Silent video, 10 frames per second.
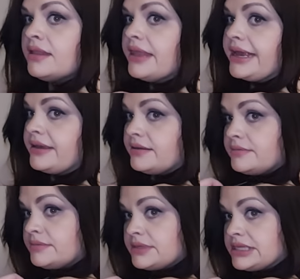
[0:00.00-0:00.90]
like
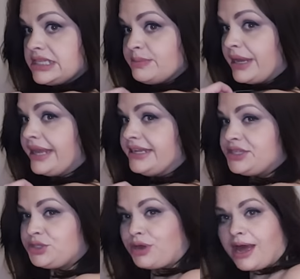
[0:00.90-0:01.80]
spaghetti
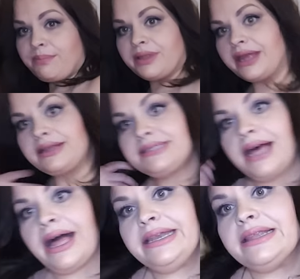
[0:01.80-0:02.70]
strap, like
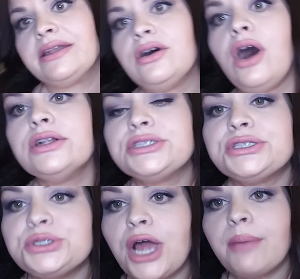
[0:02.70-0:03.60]
tiny little
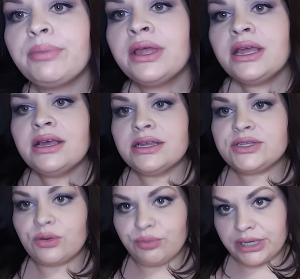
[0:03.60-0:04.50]
halter strap.
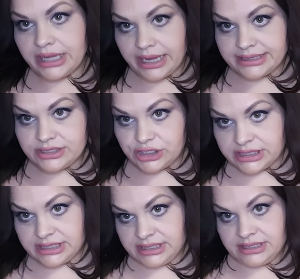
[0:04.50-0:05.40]
So really it's
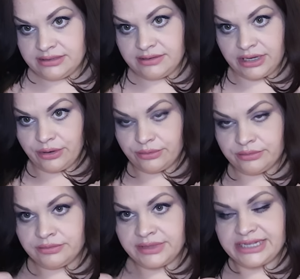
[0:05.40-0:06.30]
just, you
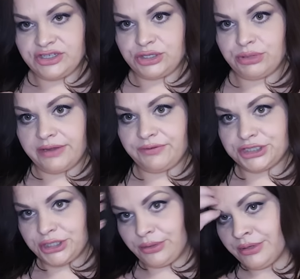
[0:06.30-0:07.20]
know, that's just really for
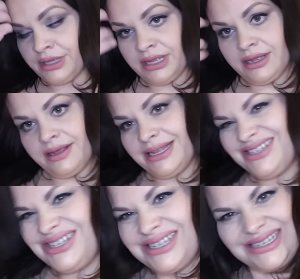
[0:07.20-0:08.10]
show.
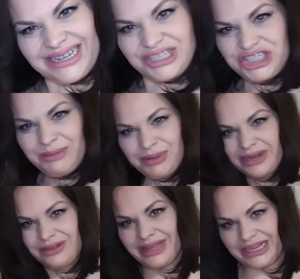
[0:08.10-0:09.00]
It's just this like cheap
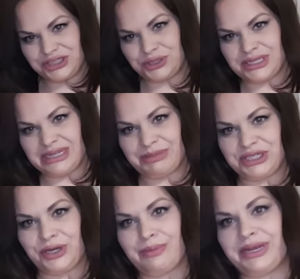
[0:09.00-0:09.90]
little like jersey
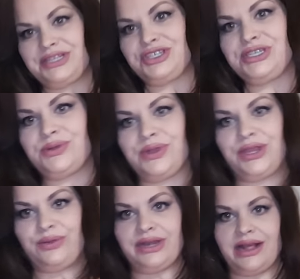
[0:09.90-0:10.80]
material, but it's just so
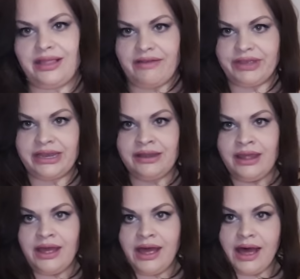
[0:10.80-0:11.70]
cute and I love it.
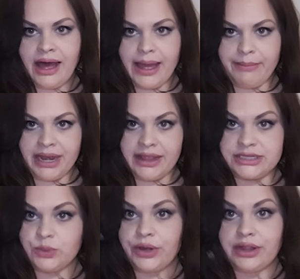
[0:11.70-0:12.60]
Um, and I
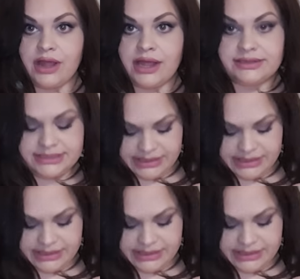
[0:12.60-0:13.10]
like to wear it a lot in the